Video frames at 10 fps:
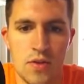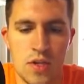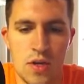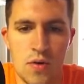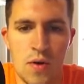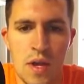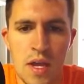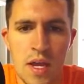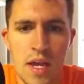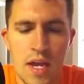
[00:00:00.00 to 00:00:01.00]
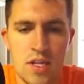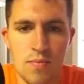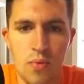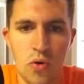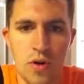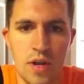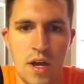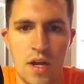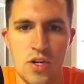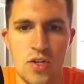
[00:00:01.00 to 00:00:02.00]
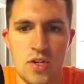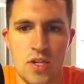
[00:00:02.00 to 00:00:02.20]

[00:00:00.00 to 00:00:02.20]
So it's important to not just